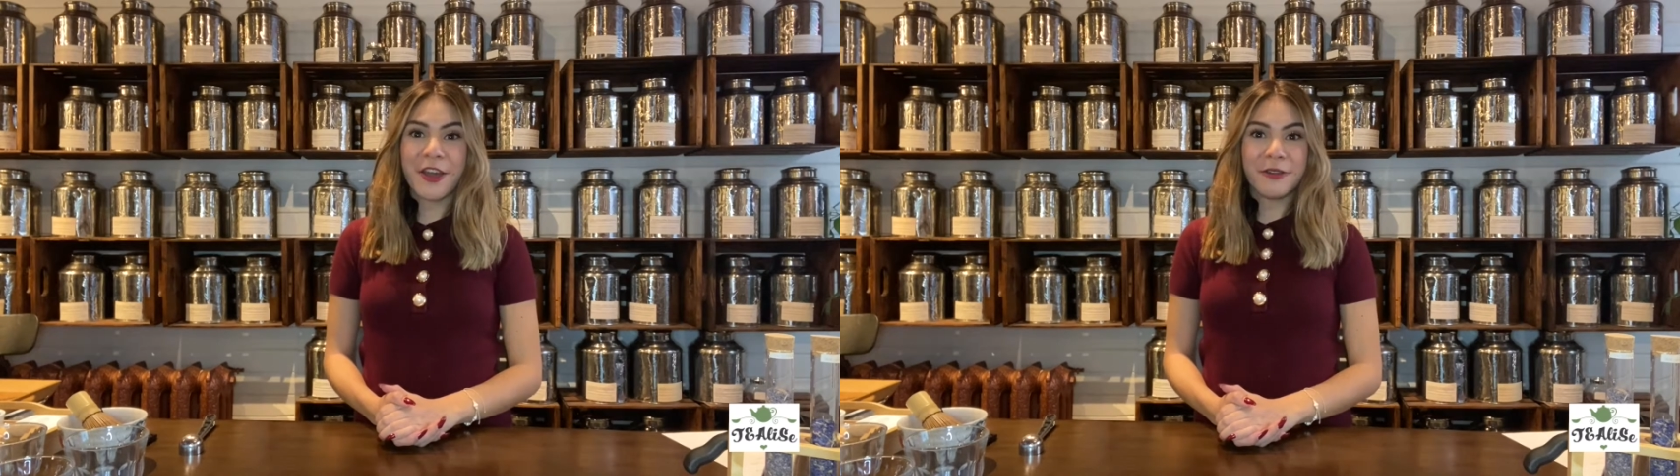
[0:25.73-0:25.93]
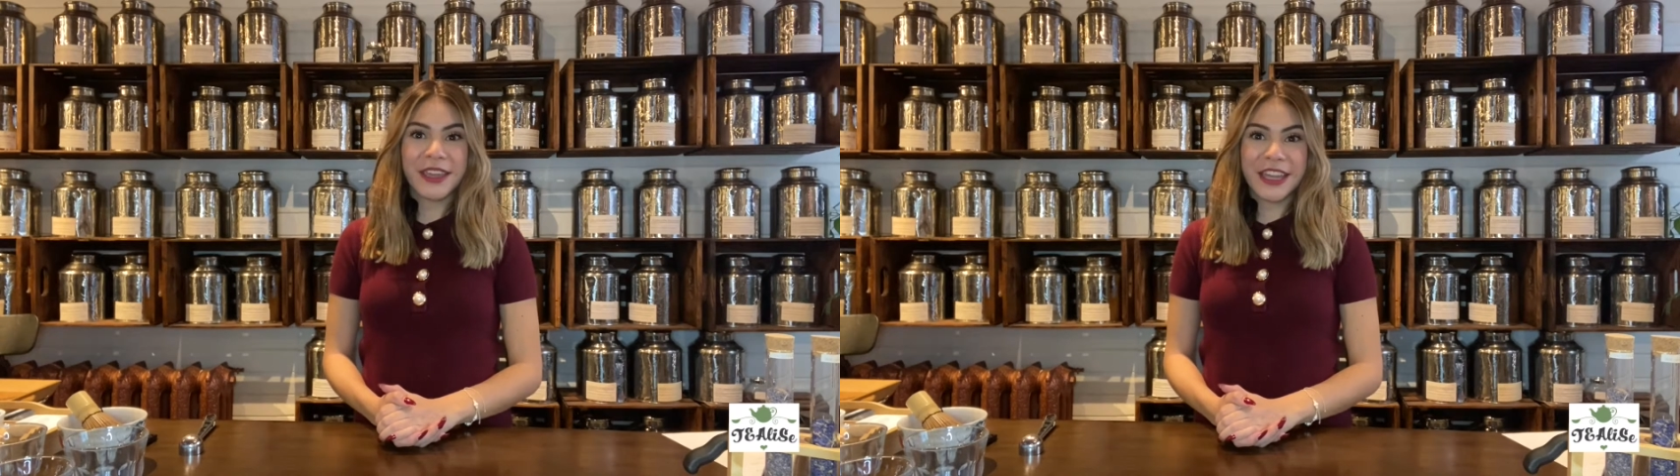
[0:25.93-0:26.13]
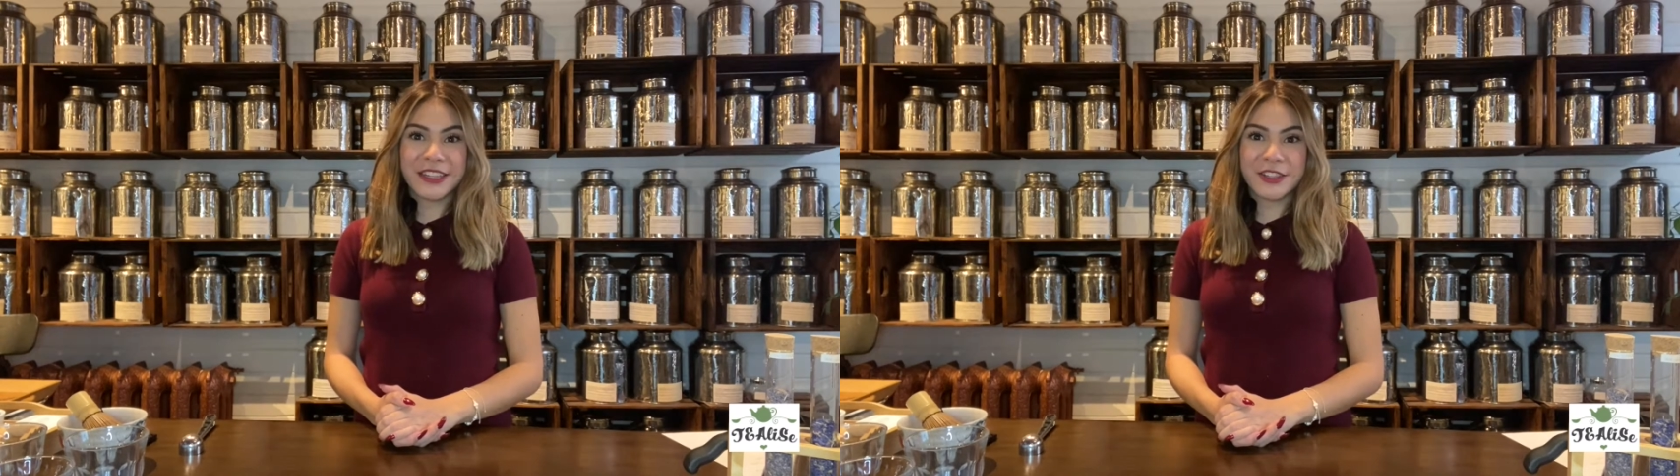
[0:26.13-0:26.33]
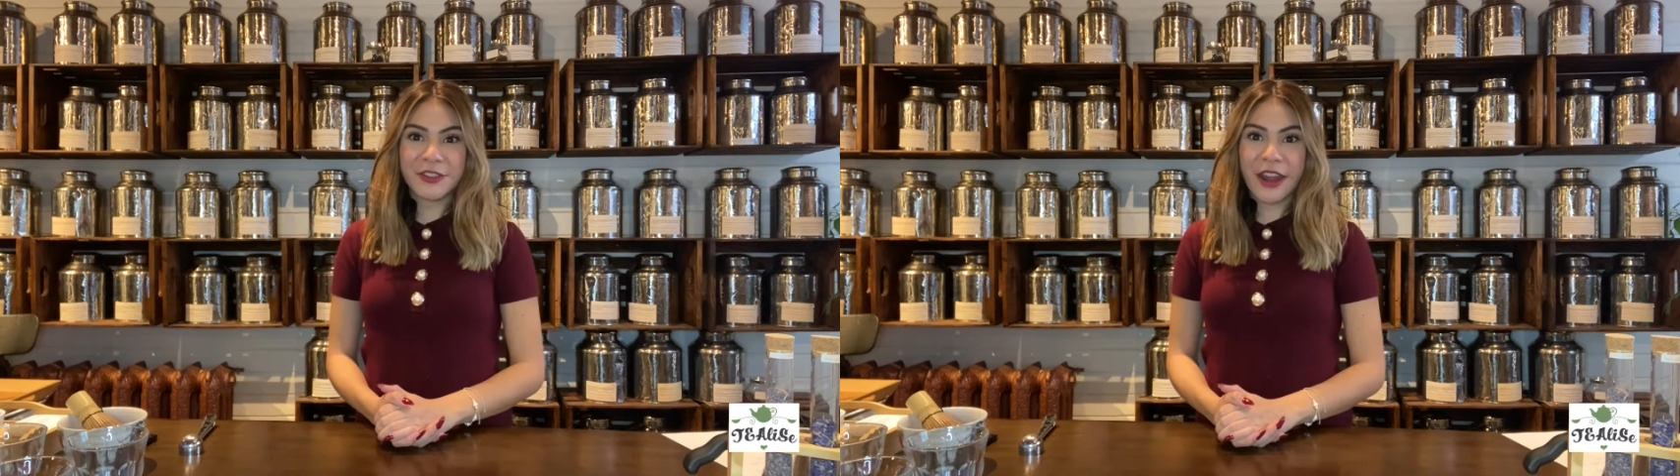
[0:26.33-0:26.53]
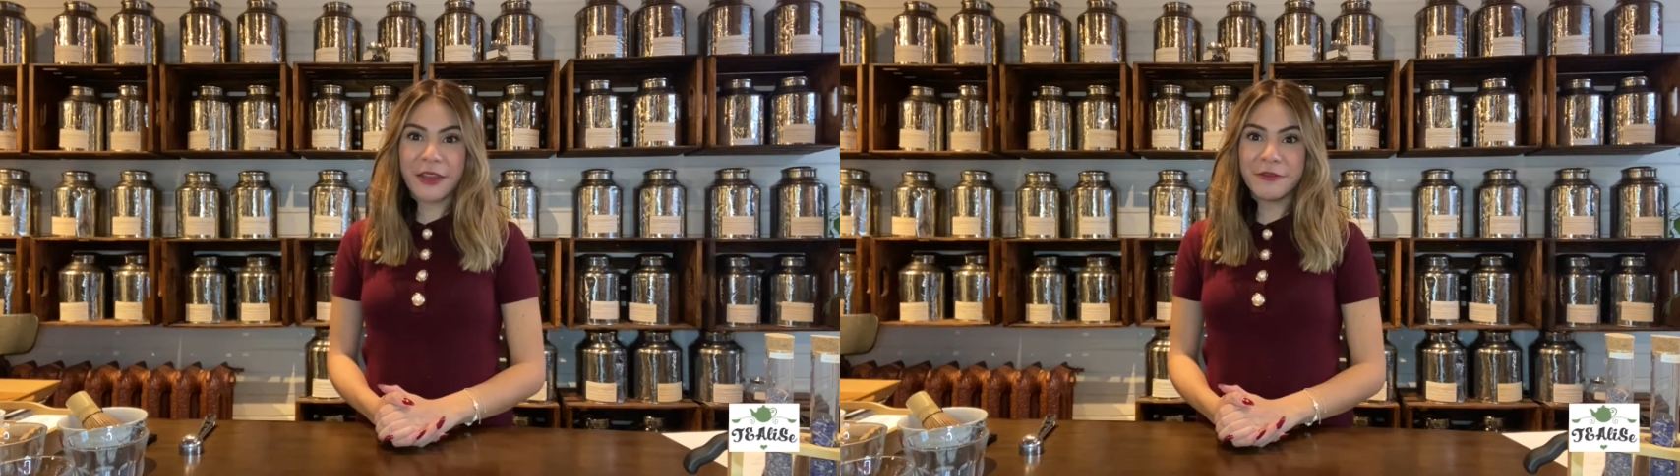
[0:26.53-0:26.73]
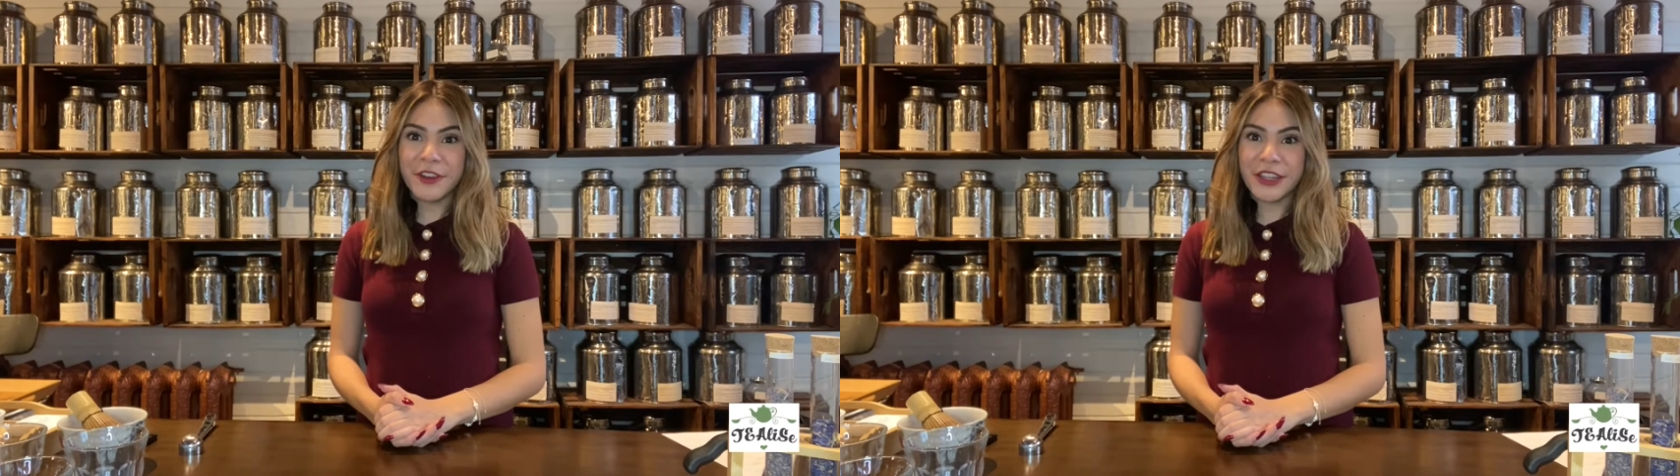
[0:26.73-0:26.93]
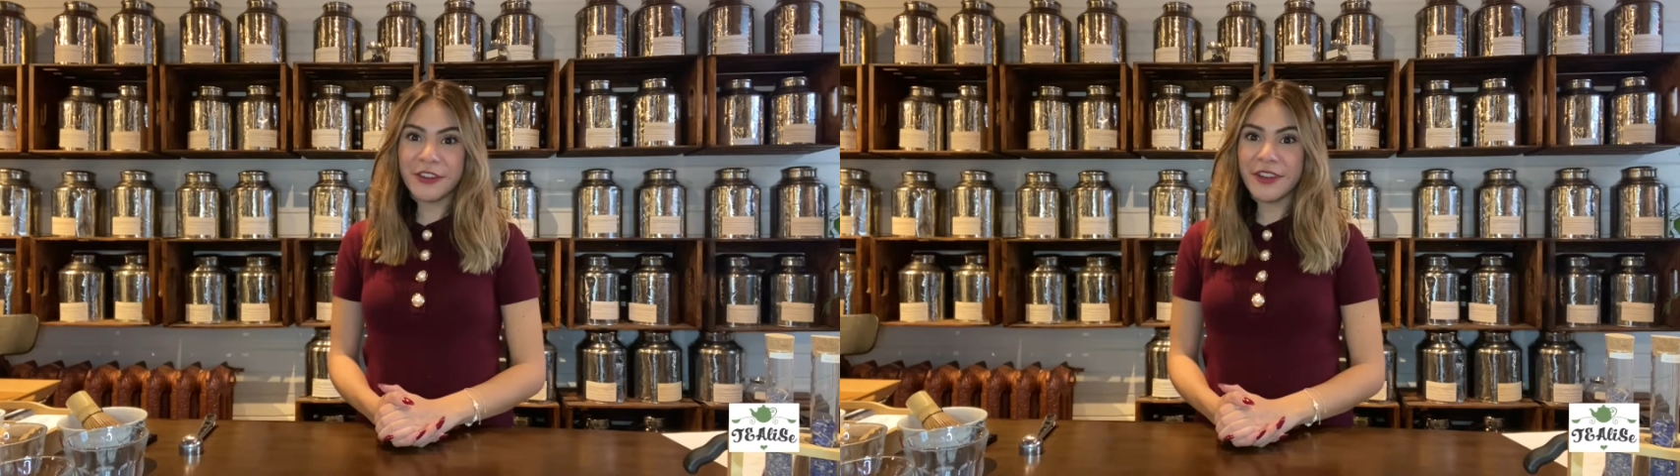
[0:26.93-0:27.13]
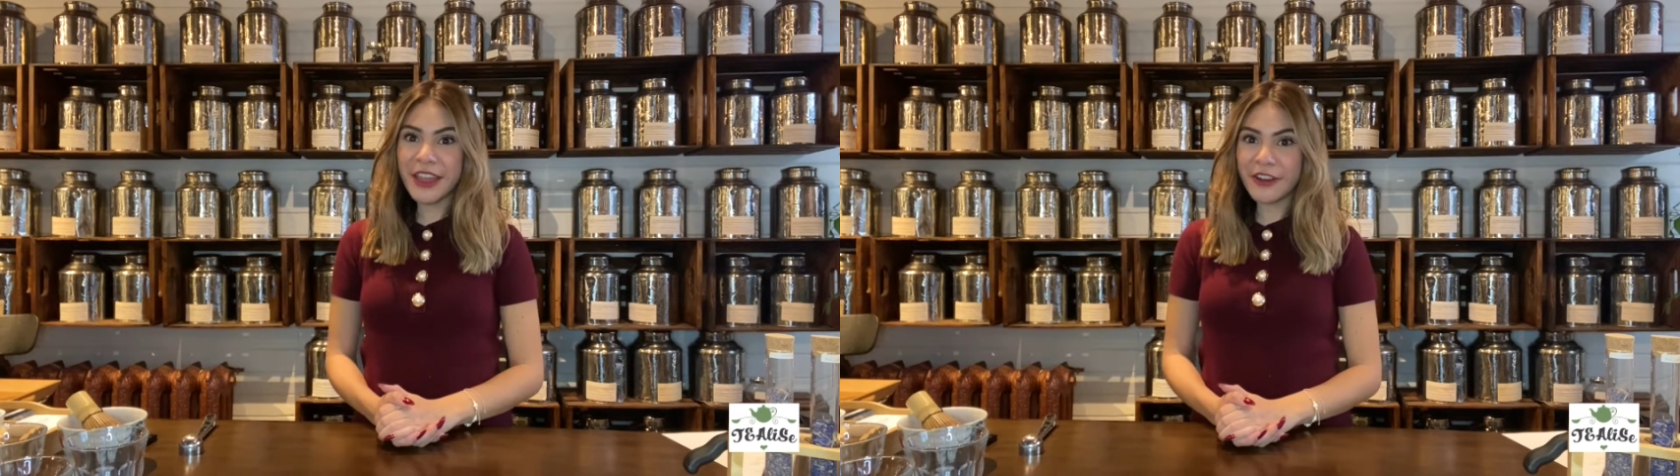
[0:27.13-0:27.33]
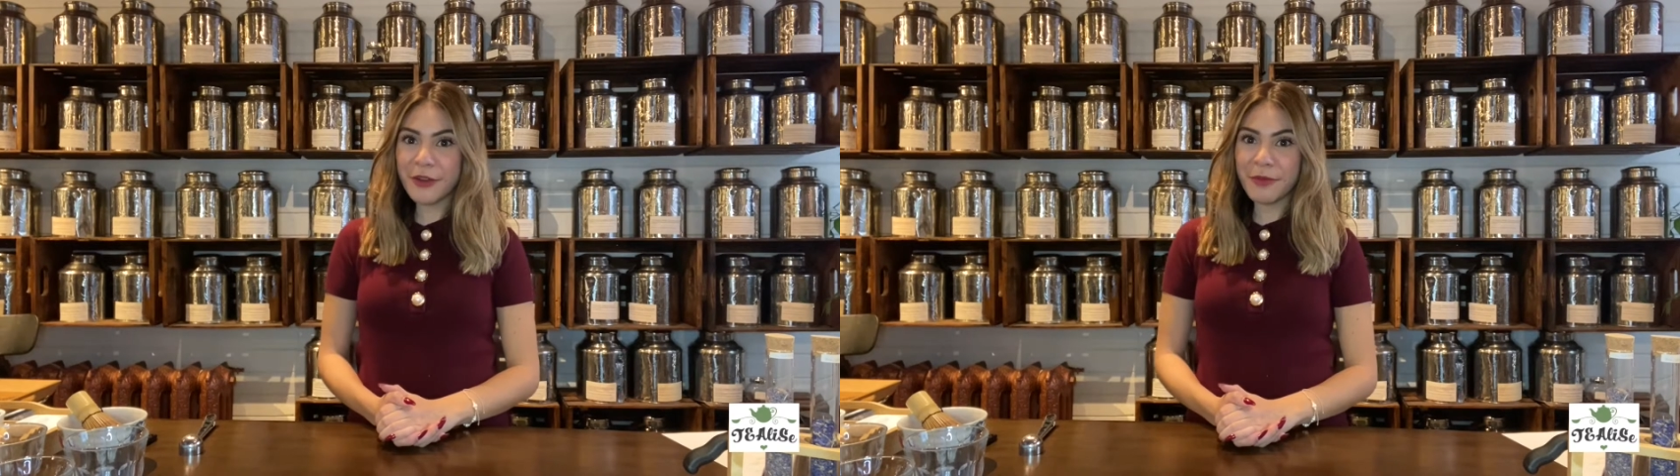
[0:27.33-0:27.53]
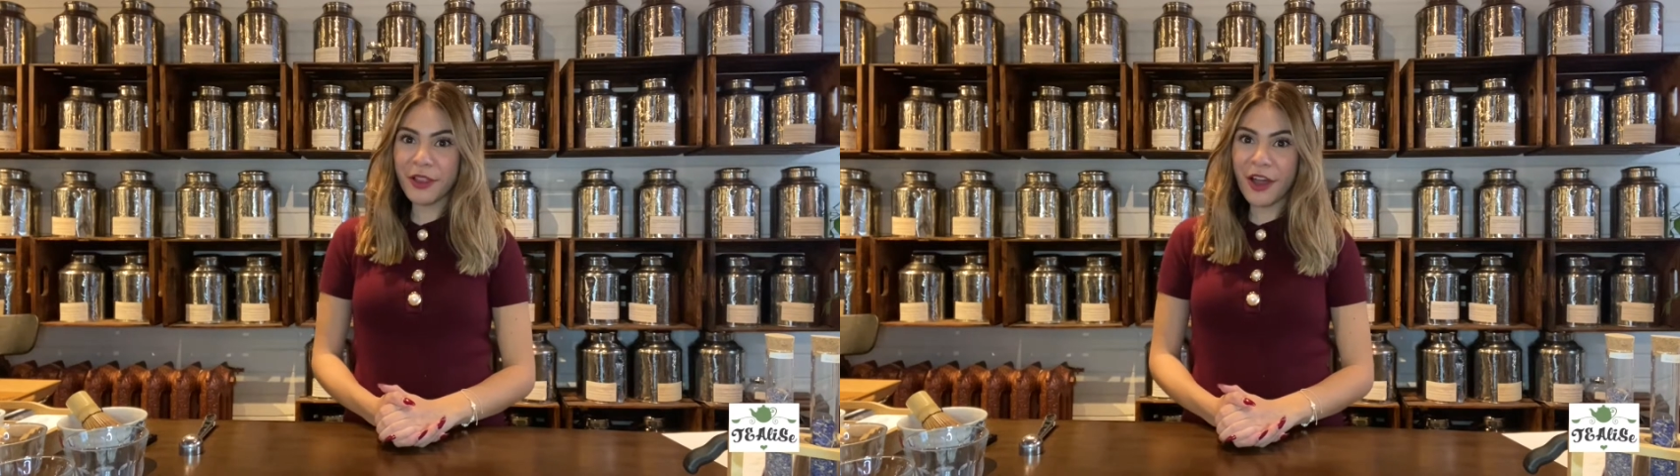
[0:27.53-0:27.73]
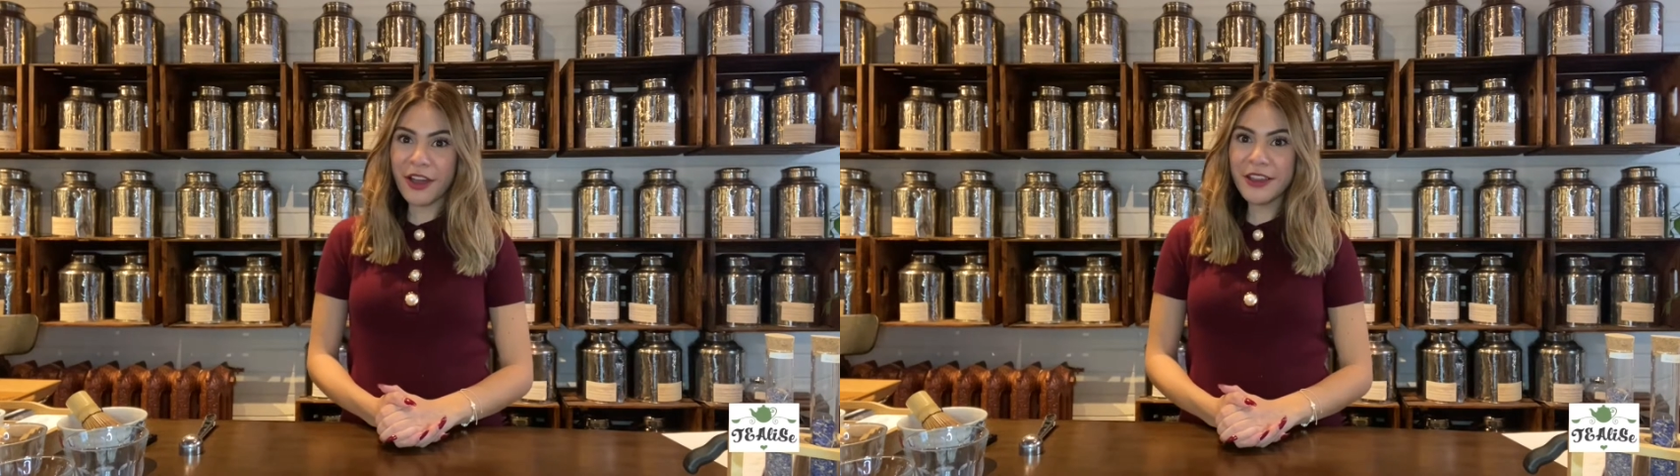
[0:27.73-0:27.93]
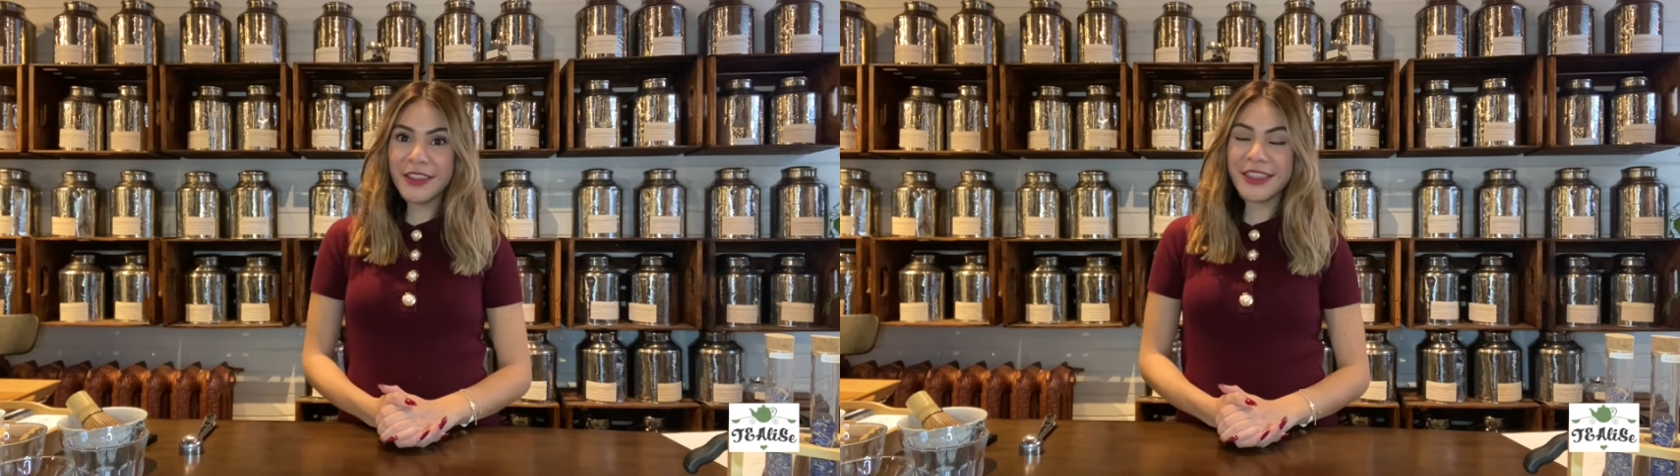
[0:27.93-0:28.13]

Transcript: we can describe for you in our blog